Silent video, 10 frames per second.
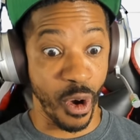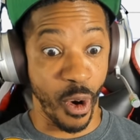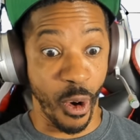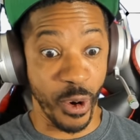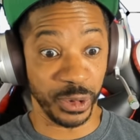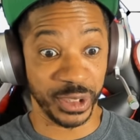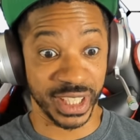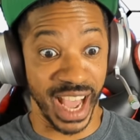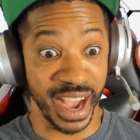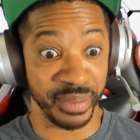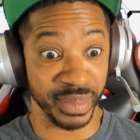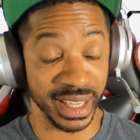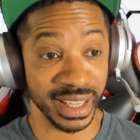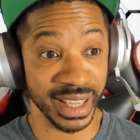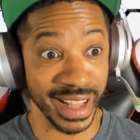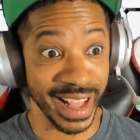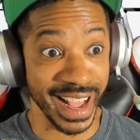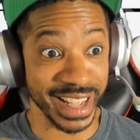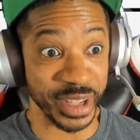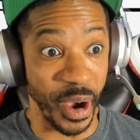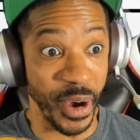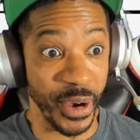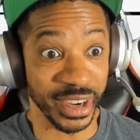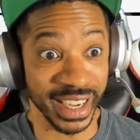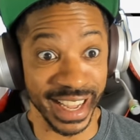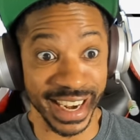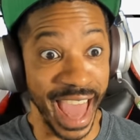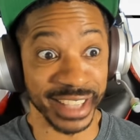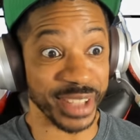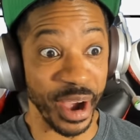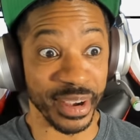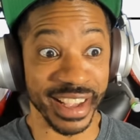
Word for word: Oh snap. It's on like Donkey